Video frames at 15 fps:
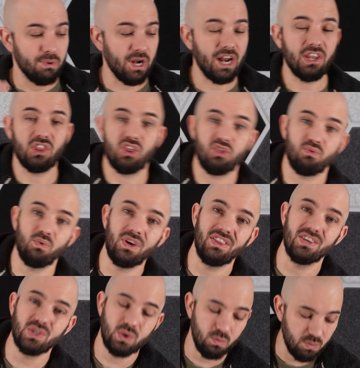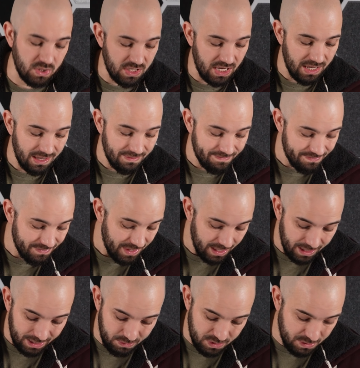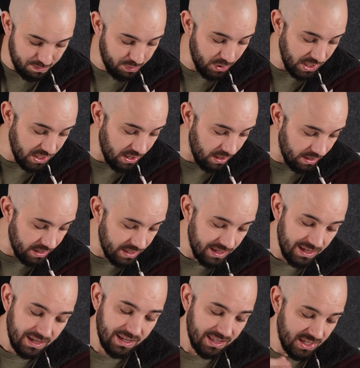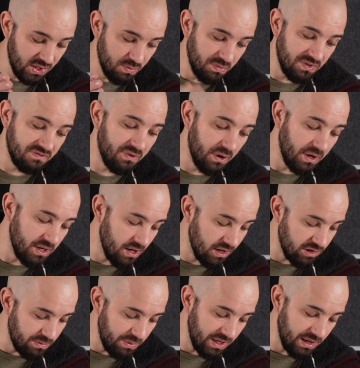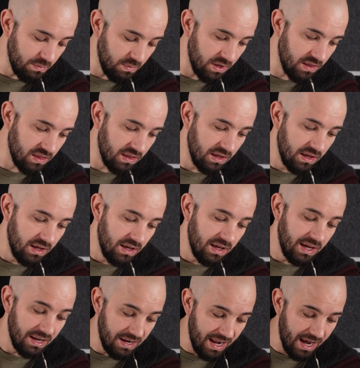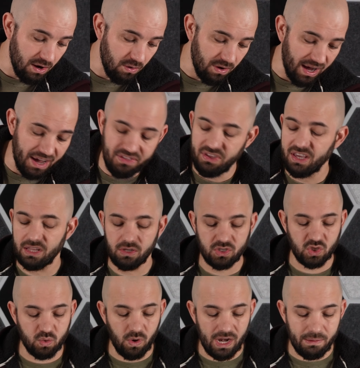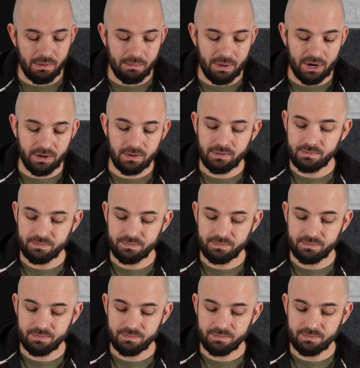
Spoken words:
but out of the three, this one was pretty dark. This one was very dark to begin with, and now I think it looks quite a bit better,